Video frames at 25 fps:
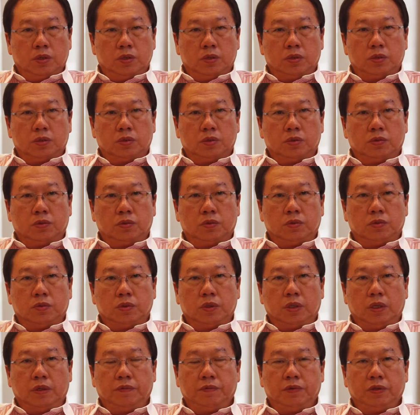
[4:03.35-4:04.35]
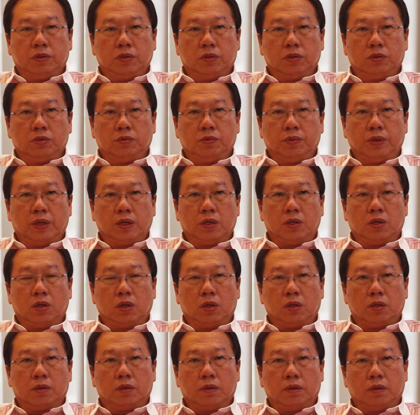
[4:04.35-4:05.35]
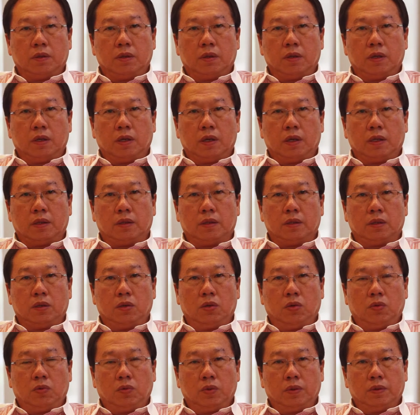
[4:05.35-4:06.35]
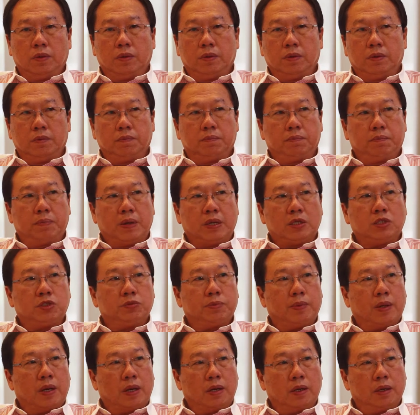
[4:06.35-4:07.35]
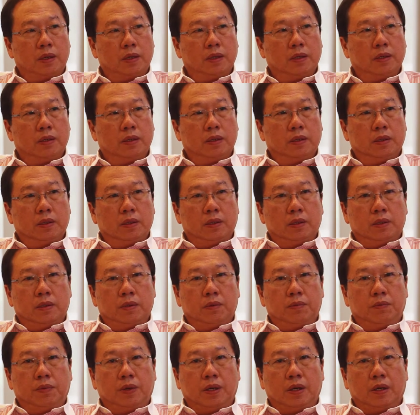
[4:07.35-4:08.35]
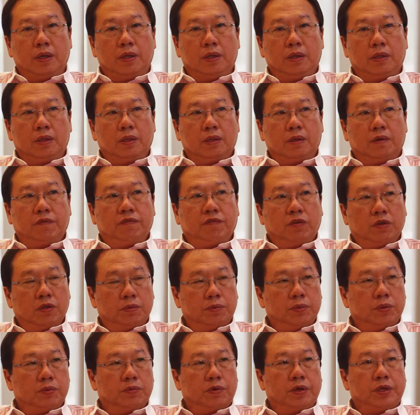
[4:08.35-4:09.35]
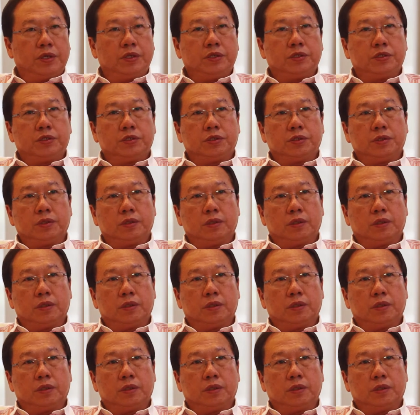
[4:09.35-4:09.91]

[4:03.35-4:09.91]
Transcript: So even though we are not at the lower benchmark, we are in the affordable range.